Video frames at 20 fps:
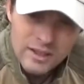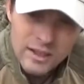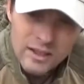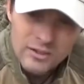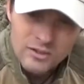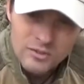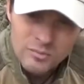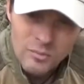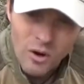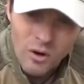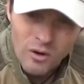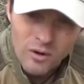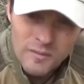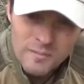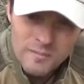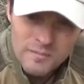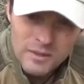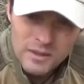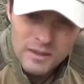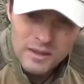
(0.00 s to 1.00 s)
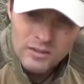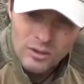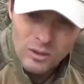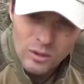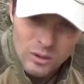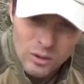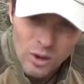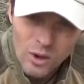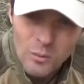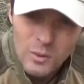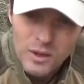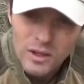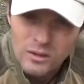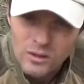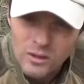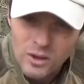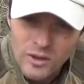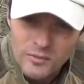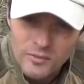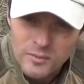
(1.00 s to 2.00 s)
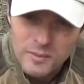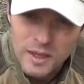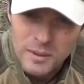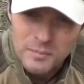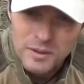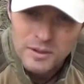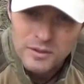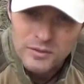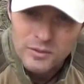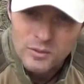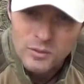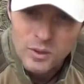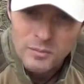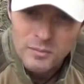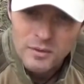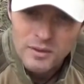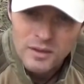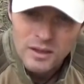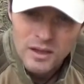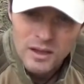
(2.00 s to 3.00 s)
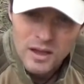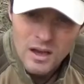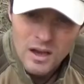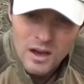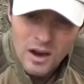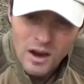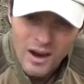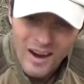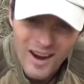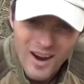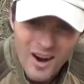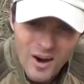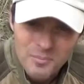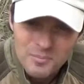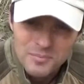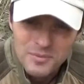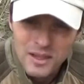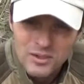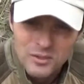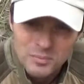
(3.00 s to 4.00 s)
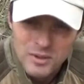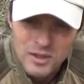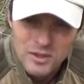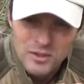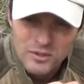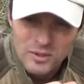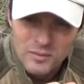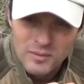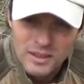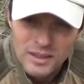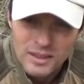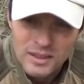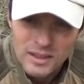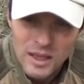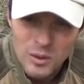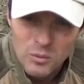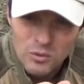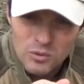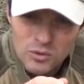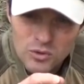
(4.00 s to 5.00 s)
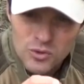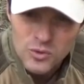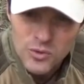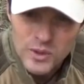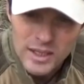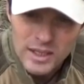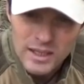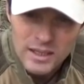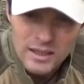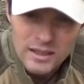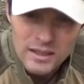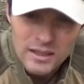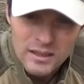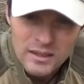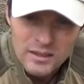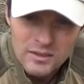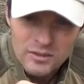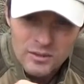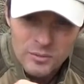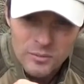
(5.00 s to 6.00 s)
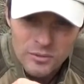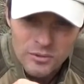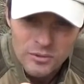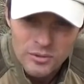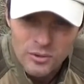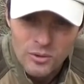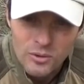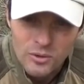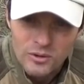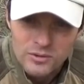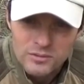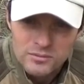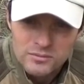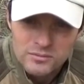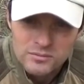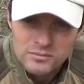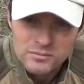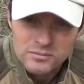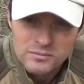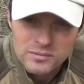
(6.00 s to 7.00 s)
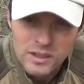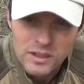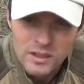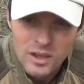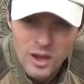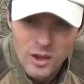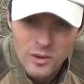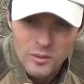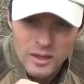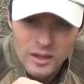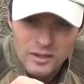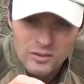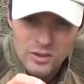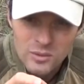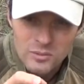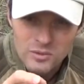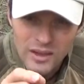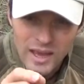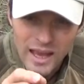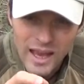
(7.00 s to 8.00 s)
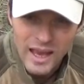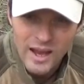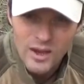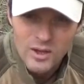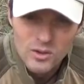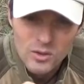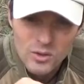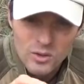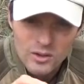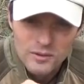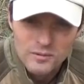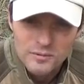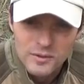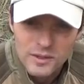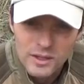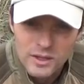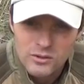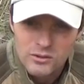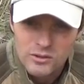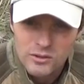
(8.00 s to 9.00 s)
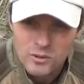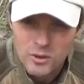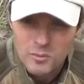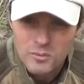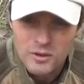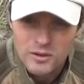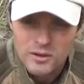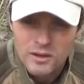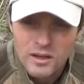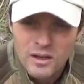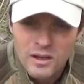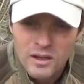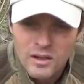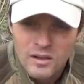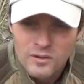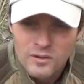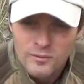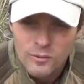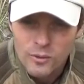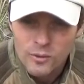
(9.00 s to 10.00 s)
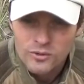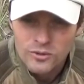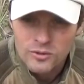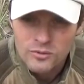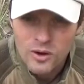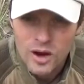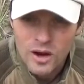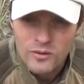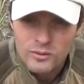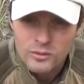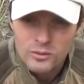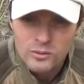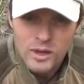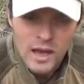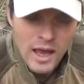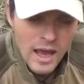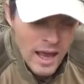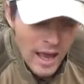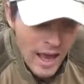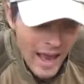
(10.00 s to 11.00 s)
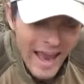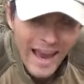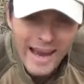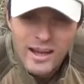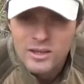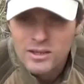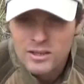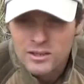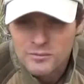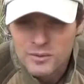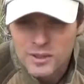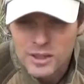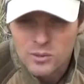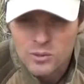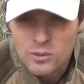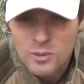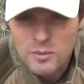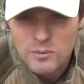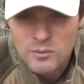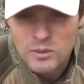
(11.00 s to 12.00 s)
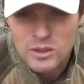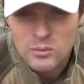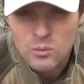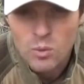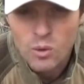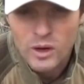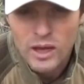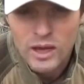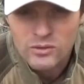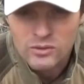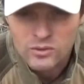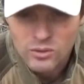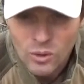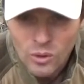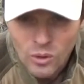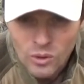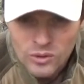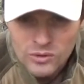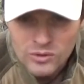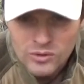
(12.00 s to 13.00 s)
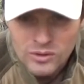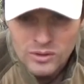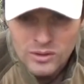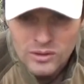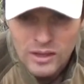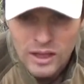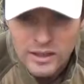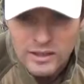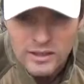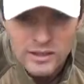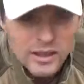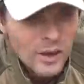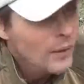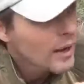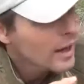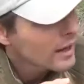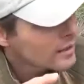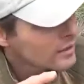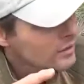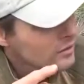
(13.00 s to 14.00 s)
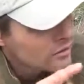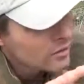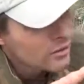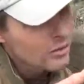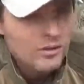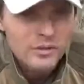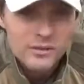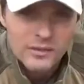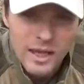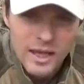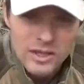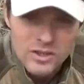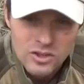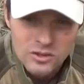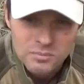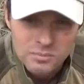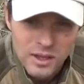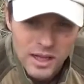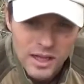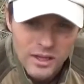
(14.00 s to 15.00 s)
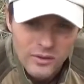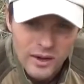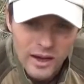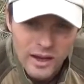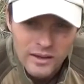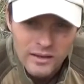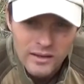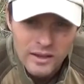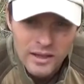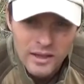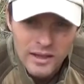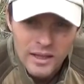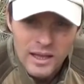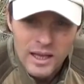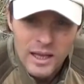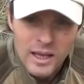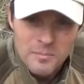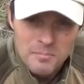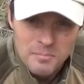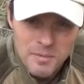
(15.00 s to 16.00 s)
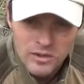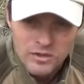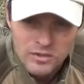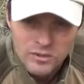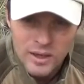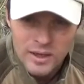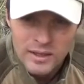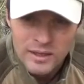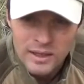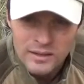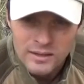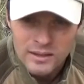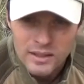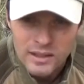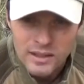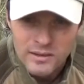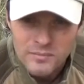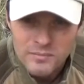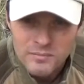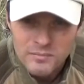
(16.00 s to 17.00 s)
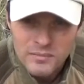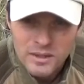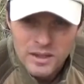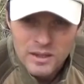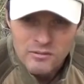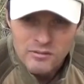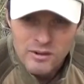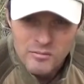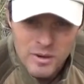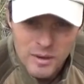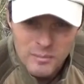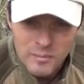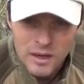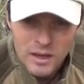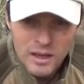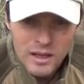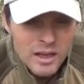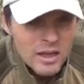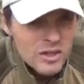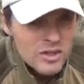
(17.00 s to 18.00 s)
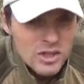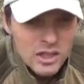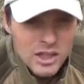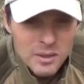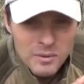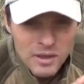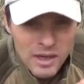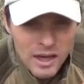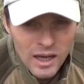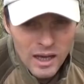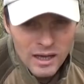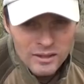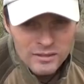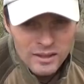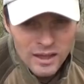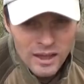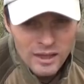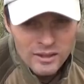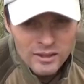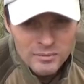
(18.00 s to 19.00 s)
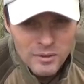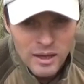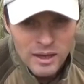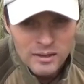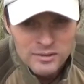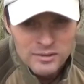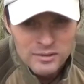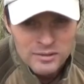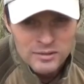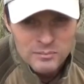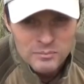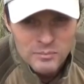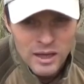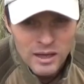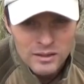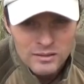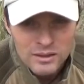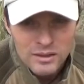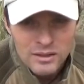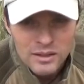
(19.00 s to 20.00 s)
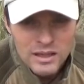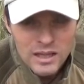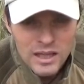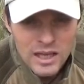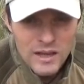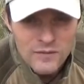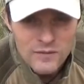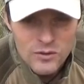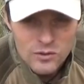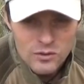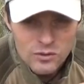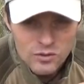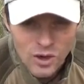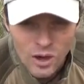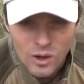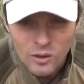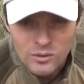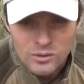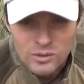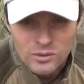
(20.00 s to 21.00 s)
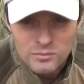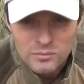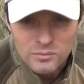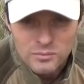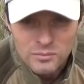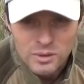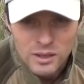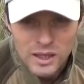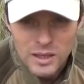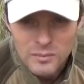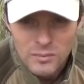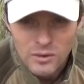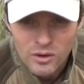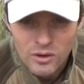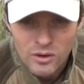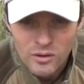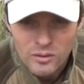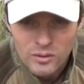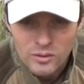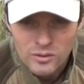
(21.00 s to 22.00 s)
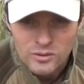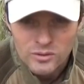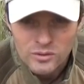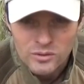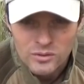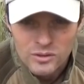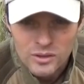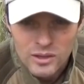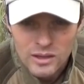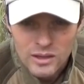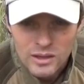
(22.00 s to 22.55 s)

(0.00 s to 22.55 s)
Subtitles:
SAS Smock. There's a lot we can learn from that piece of equipment. I hope that's been something that will trigger some thought in terms of how you configure your equipment for survival, how you configure your equipment when you walk outdoors and you go out into nature's playground and mess around out there. Remember, she can be a hard taskmaster if you don't play by her rules.